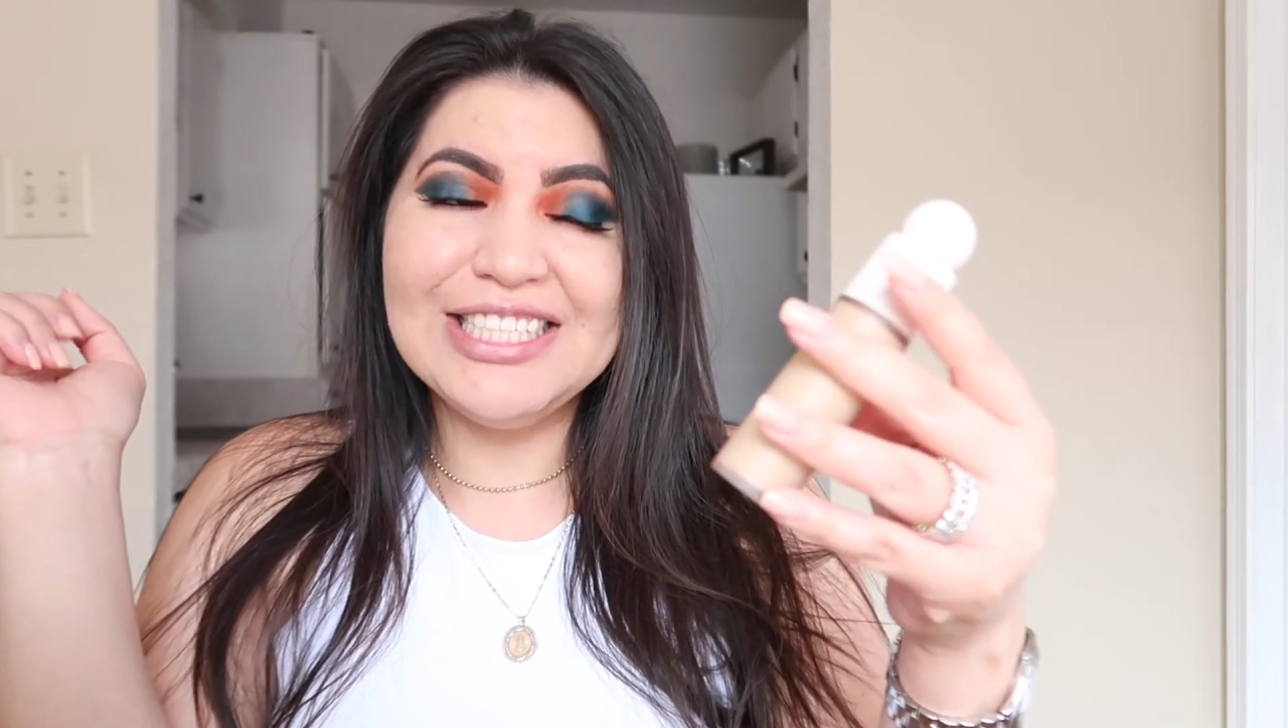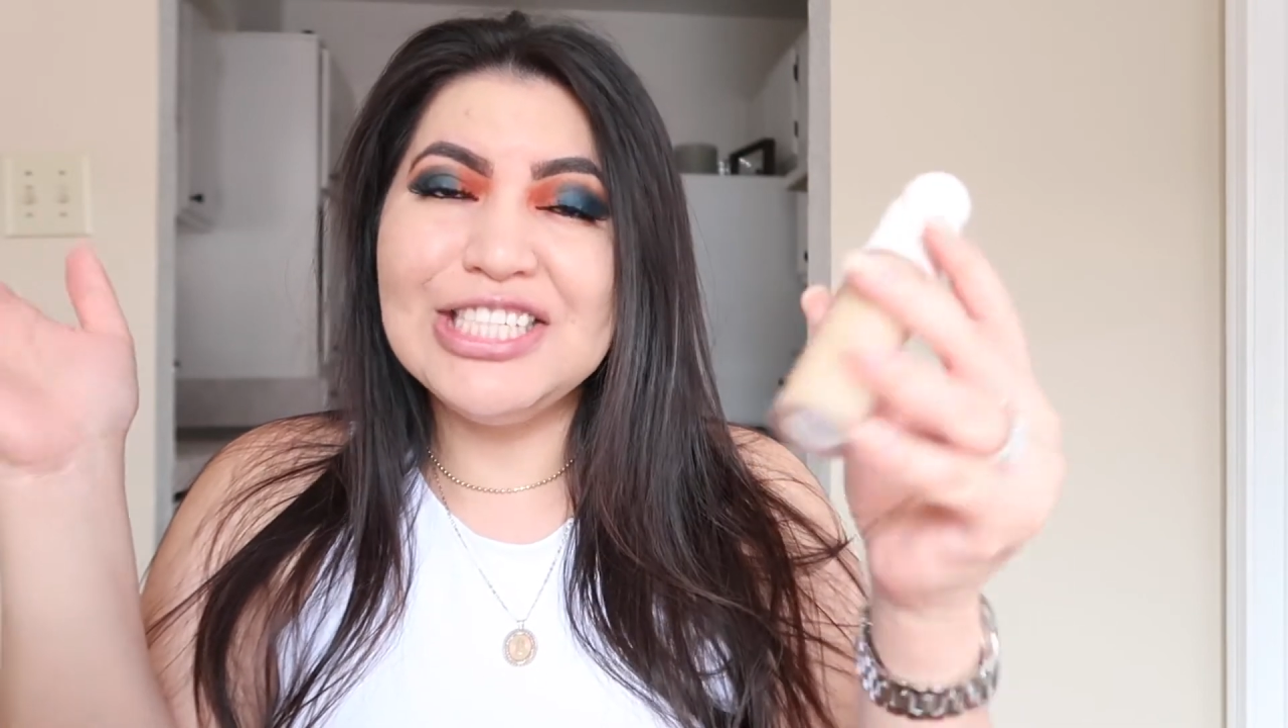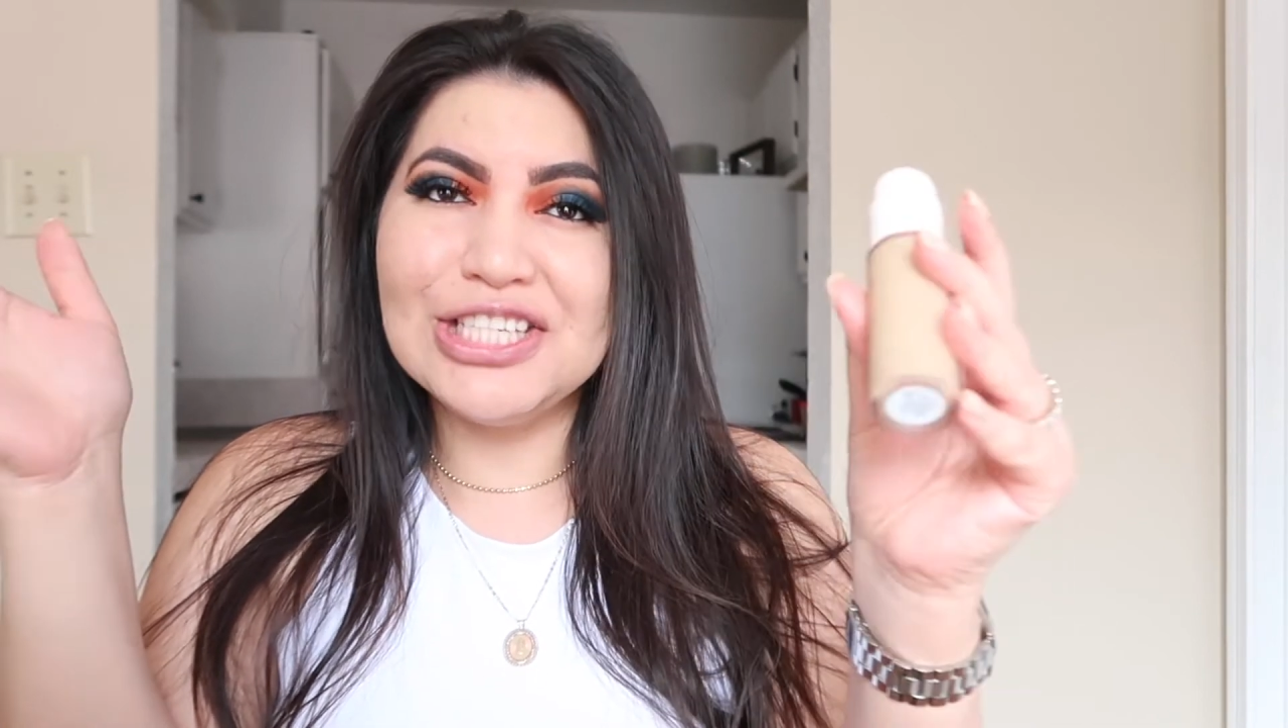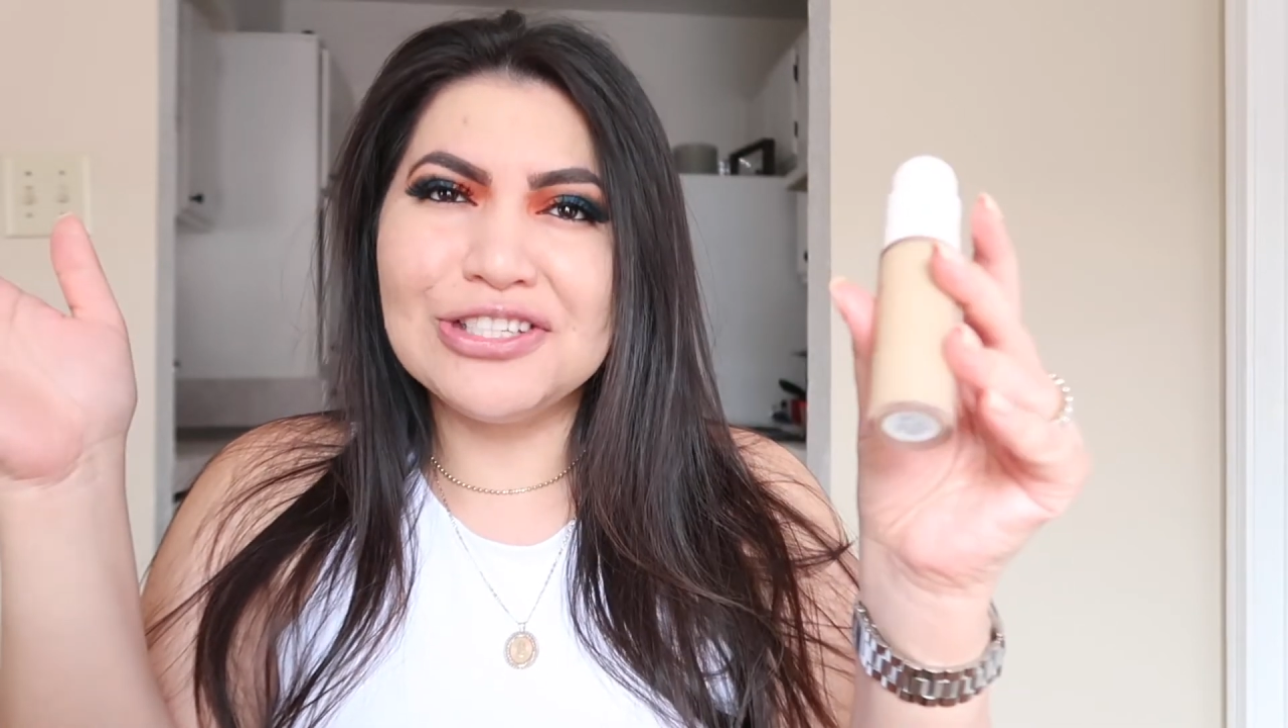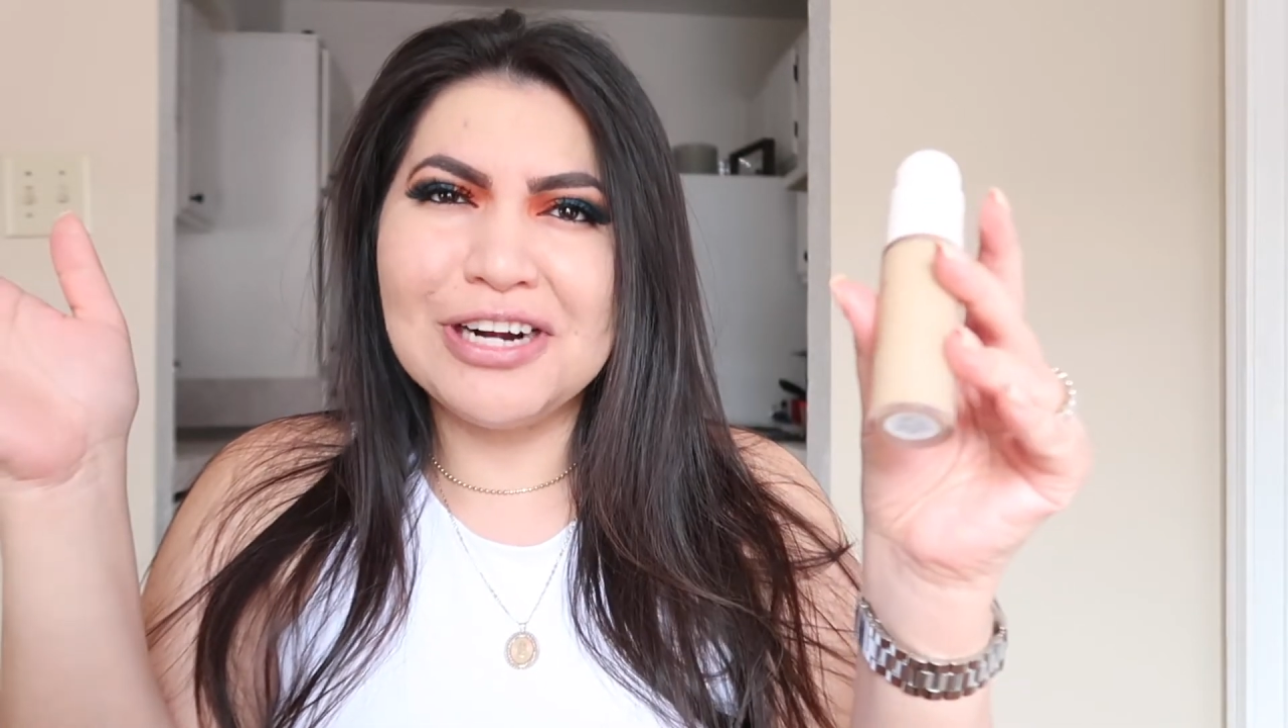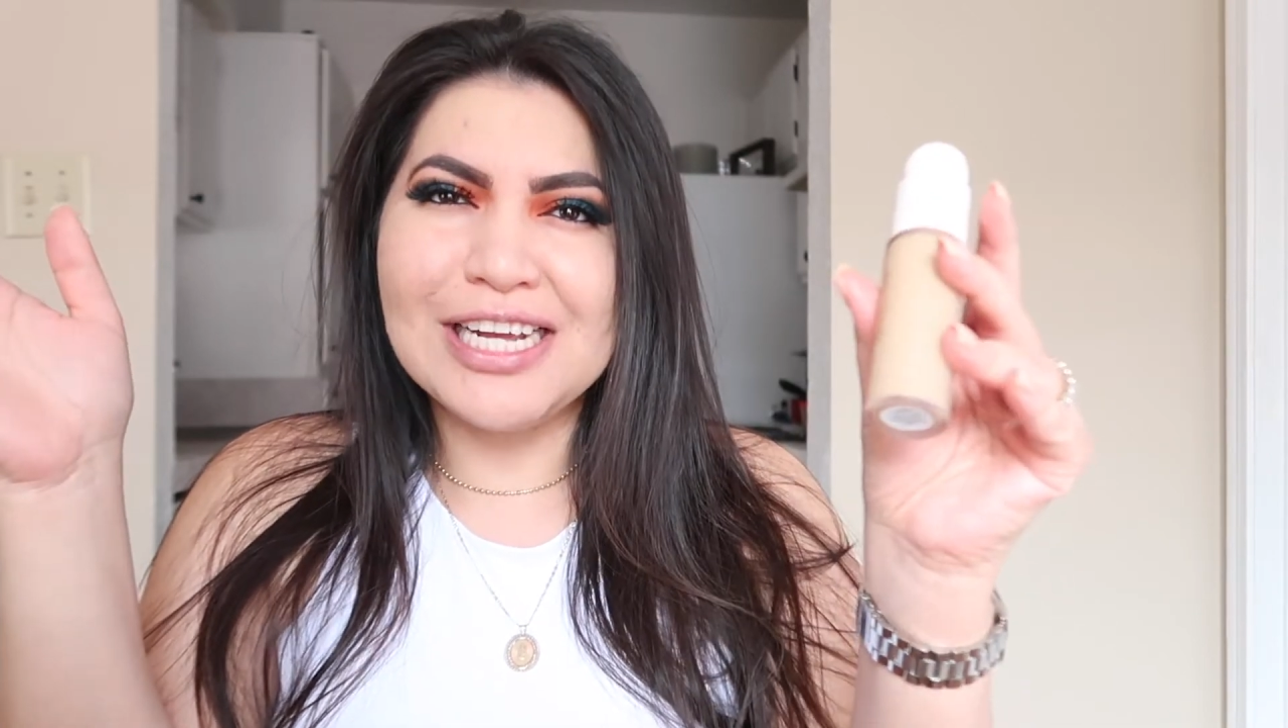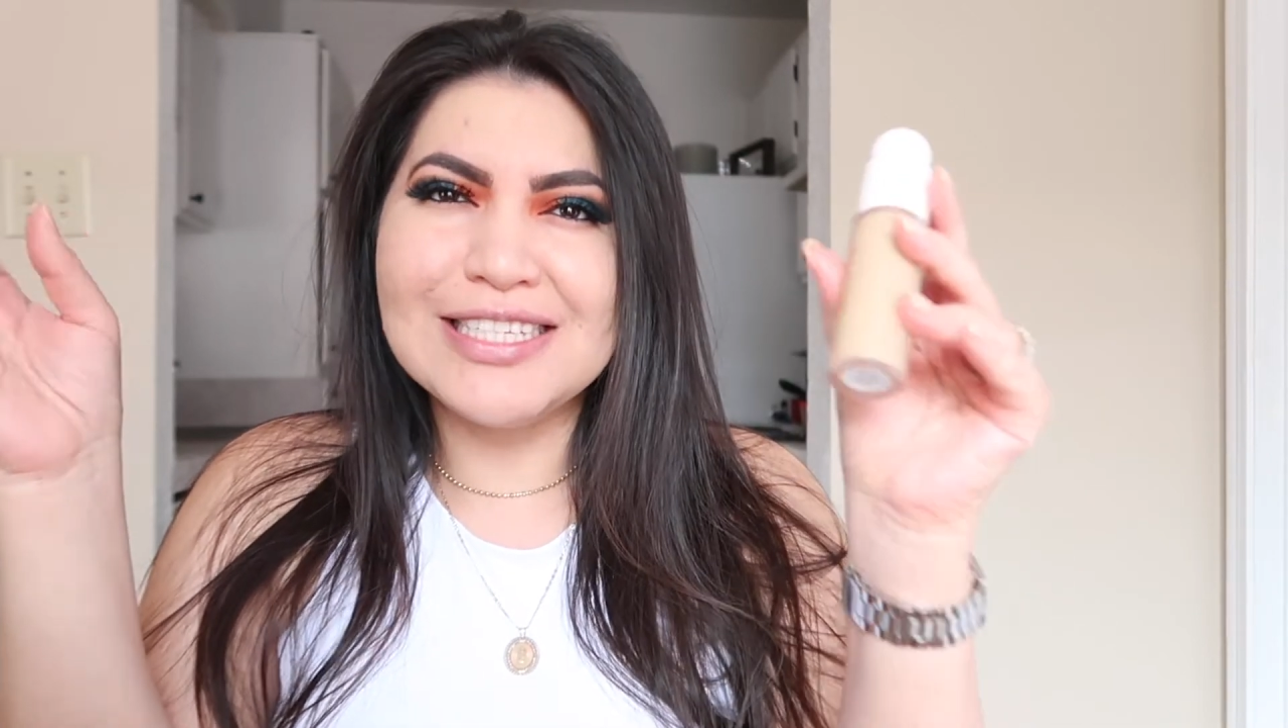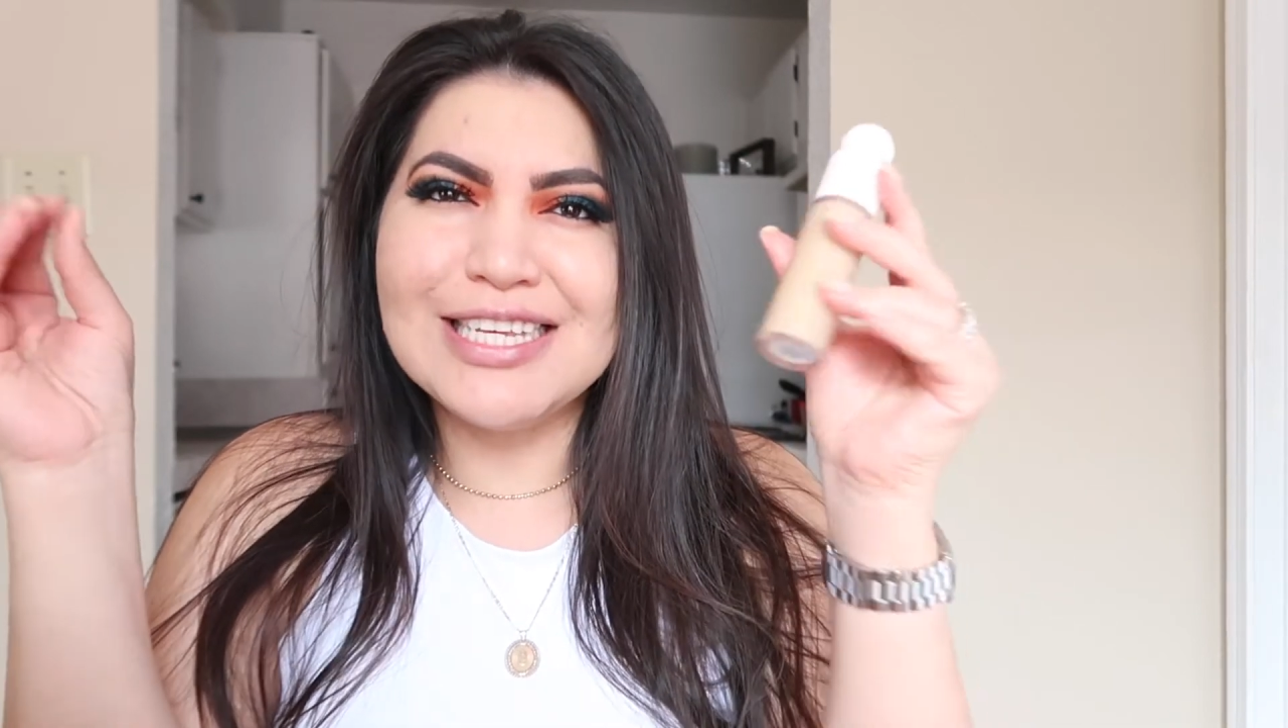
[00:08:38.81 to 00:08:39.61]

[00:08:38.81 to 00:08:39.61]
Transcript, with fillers: jesus christ